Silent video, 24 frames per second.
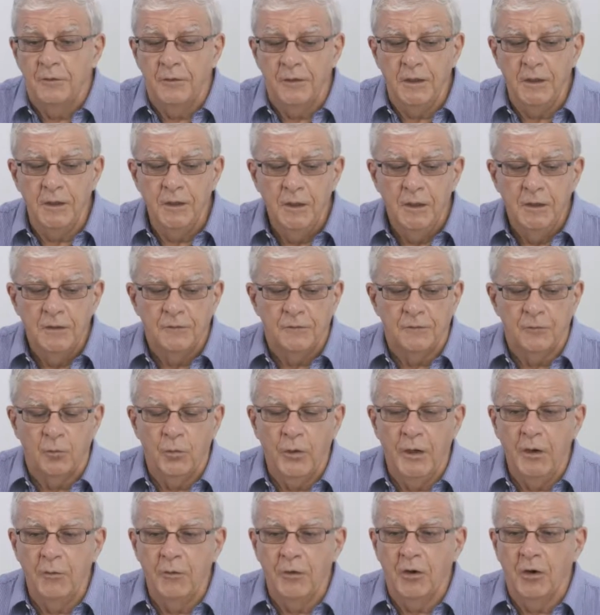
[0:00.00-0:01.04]
the
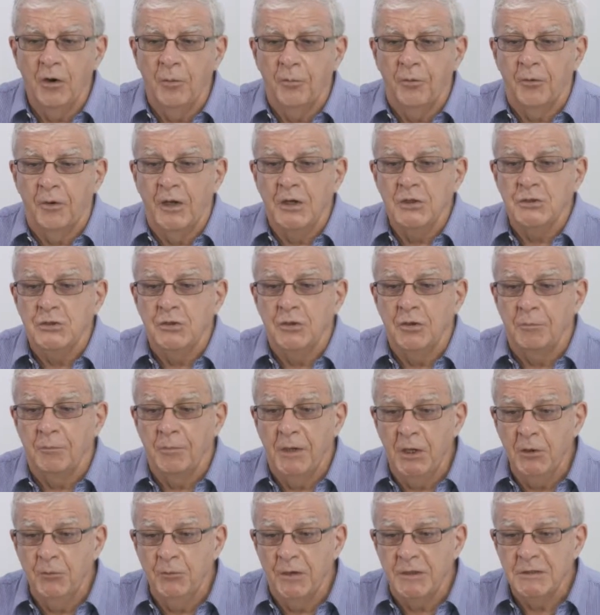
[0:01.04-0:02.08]
squaring operation in
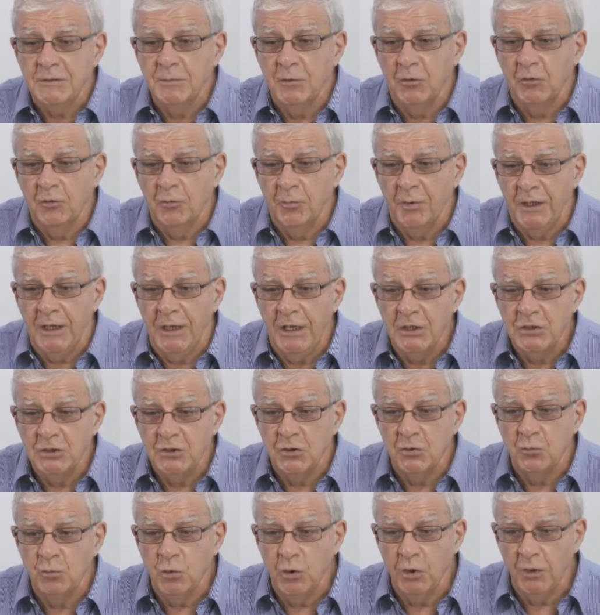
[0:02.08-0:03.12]
matrix
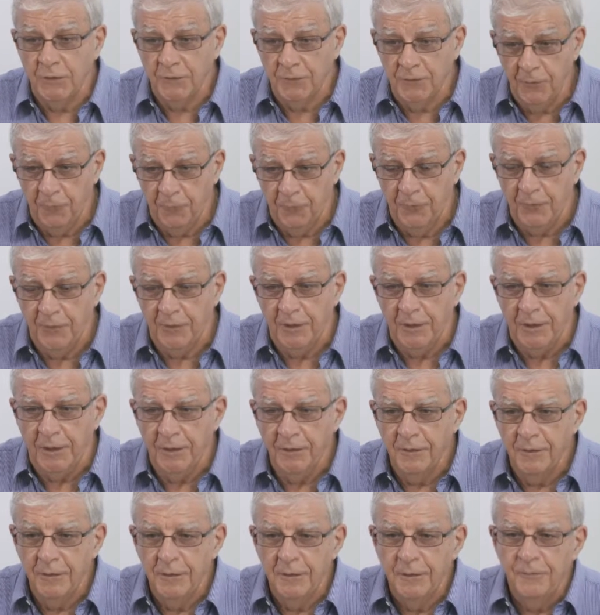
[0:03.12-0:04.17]
multiplication works differently
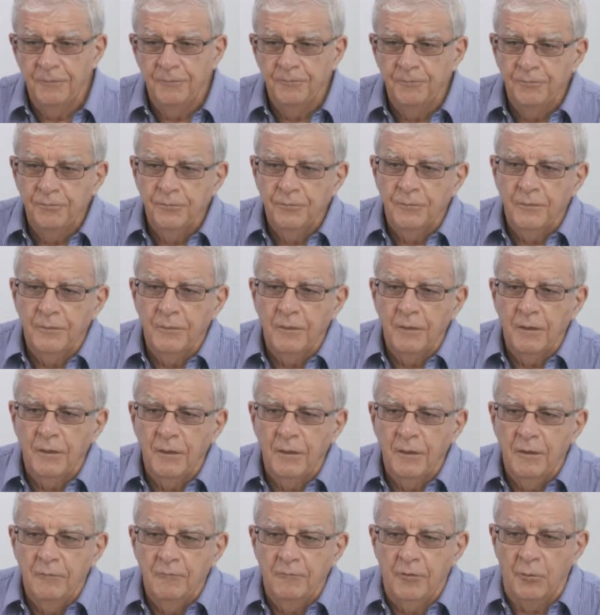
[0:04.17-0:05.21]

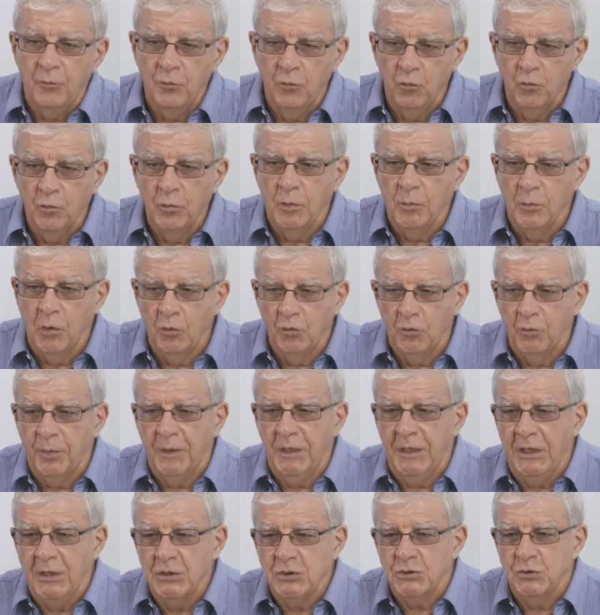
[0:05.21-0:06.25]
from normal
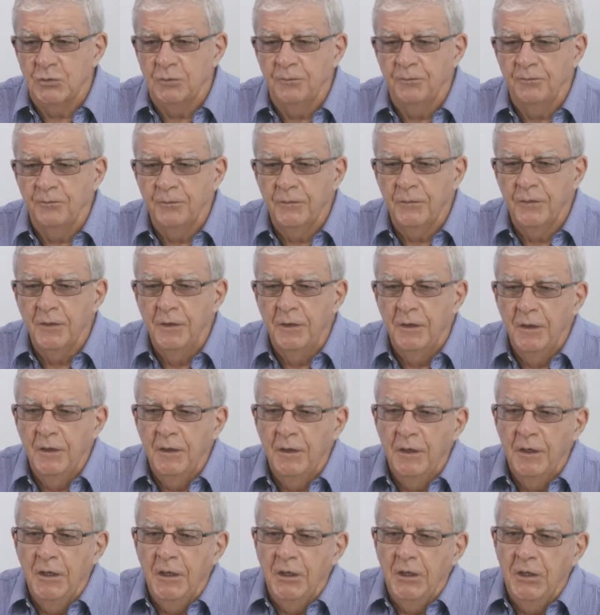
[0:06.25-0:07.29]
multiplication.
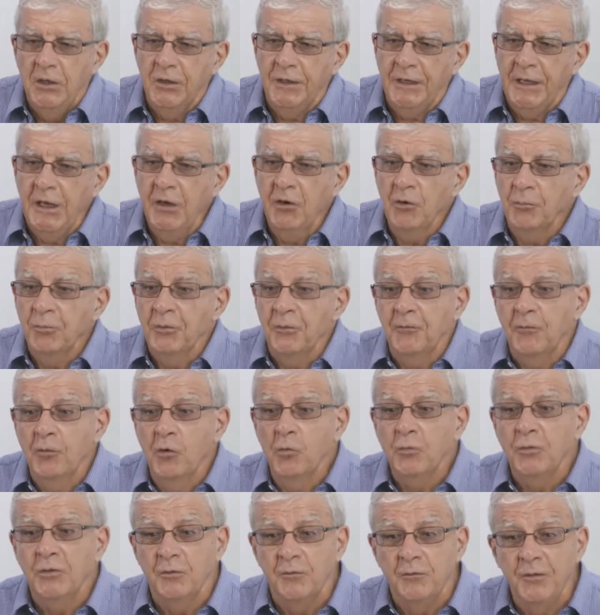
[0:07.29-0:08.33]
You cannot
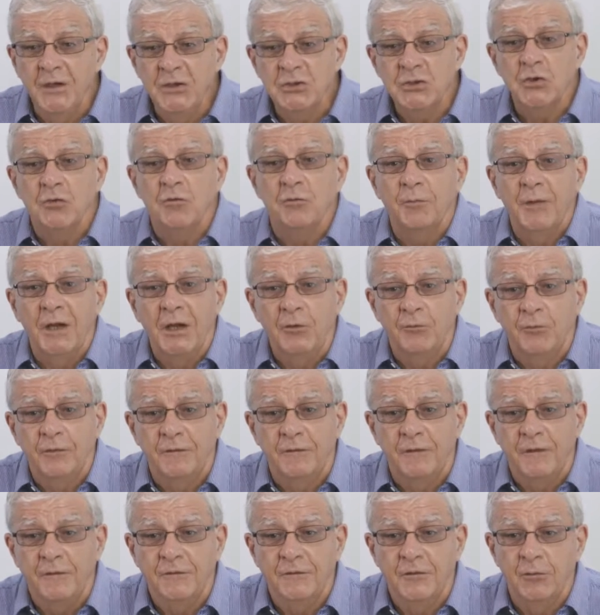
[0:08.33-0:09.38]
perform division of
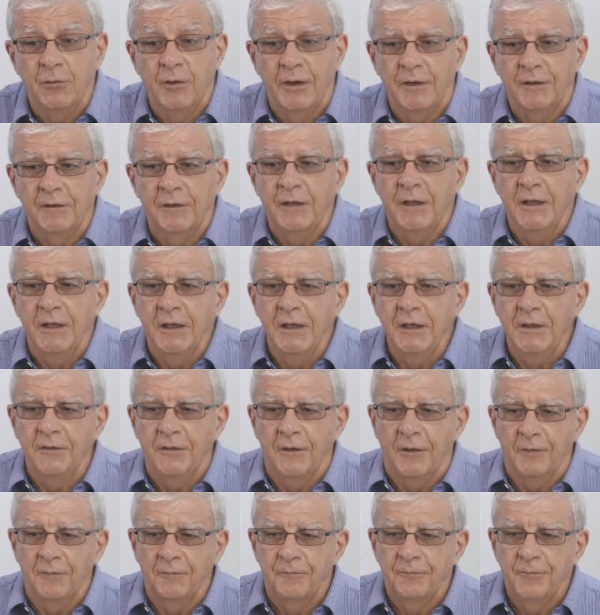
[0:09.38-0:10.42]
matrices directly either,